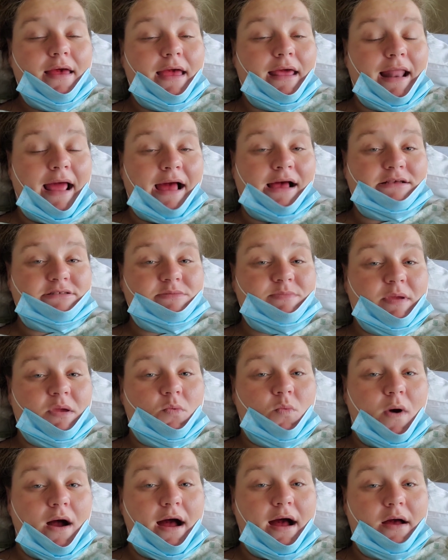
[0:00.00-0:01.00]
and asked me
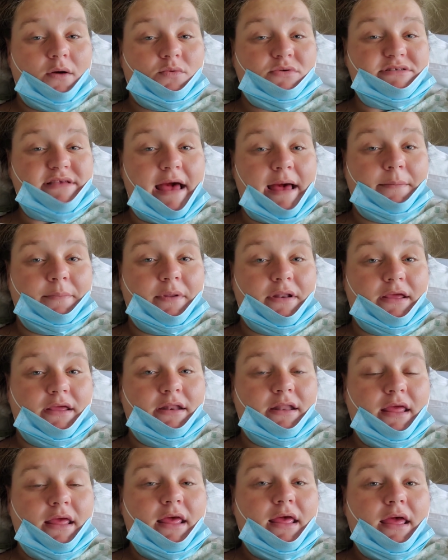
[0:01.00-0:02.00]
why it was happening